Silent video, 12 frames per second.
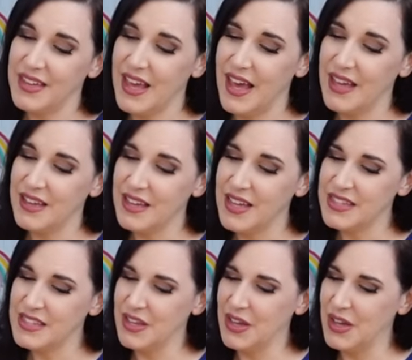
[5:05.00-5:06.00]
Yeah,
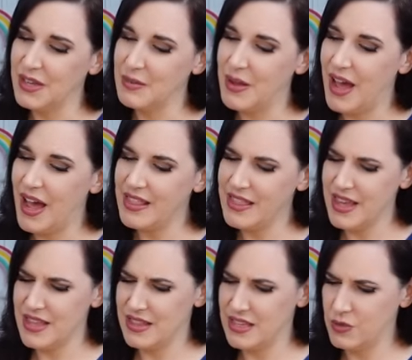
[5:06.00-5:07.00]
it's good. I
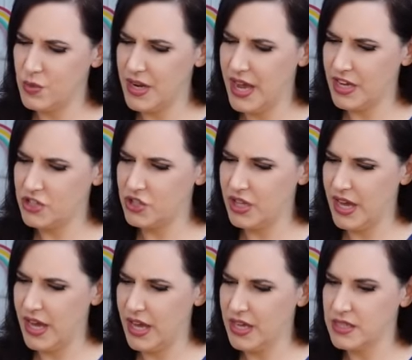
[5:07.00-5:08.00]
think this one actually
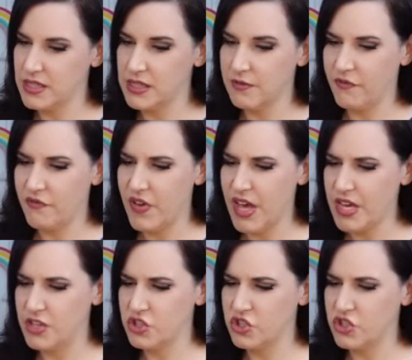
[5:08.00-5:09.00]
has the
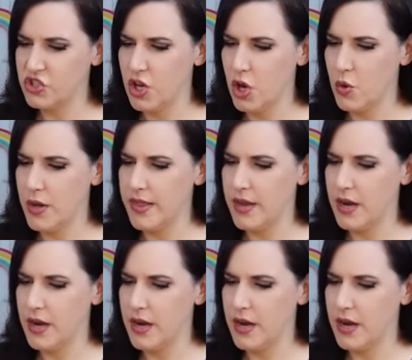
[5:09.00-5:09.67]
fake snow in